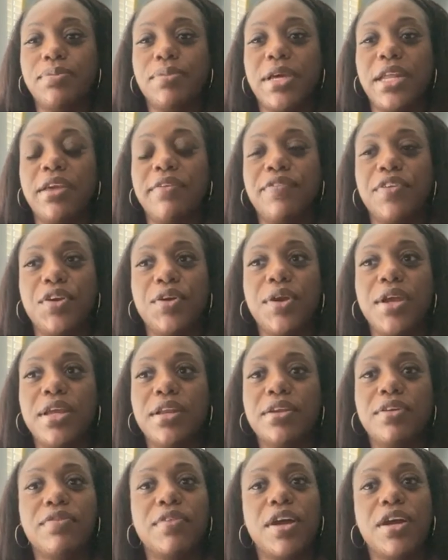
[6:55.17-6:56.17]
But if you're
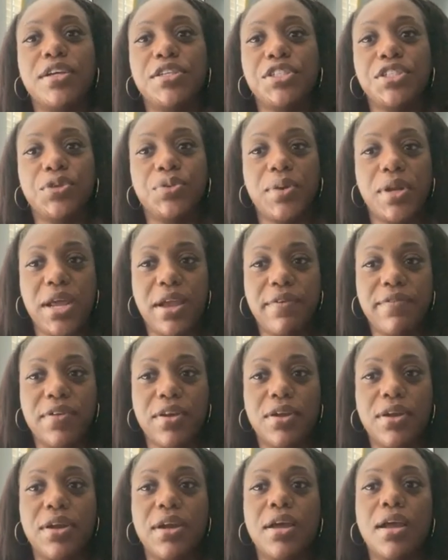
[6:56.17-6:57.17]
in a rush or
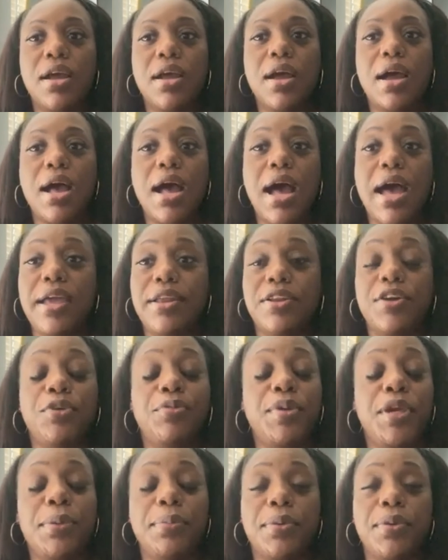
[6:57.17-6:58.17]
whatever, I know
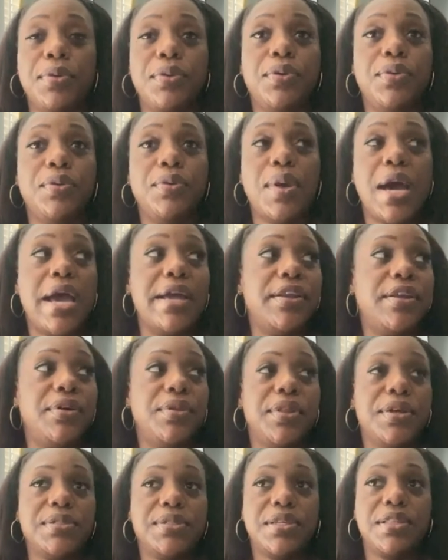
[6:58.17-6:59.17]

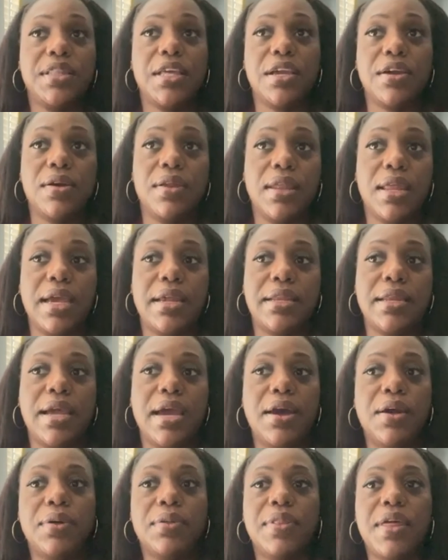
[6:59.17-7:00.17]
there's a thing online
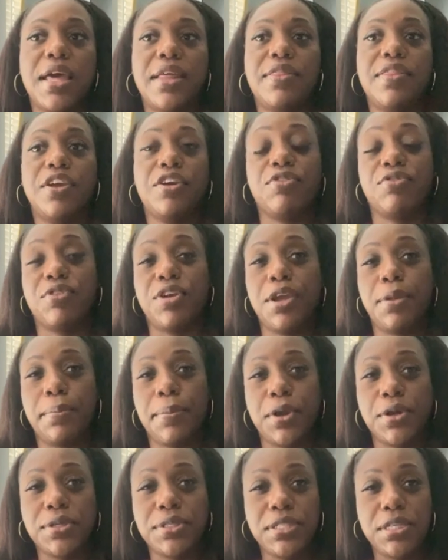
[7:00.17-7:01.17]
now that they're
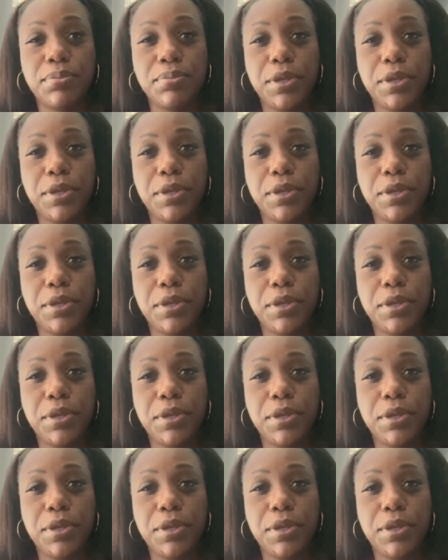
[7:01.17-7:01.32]
reimbursing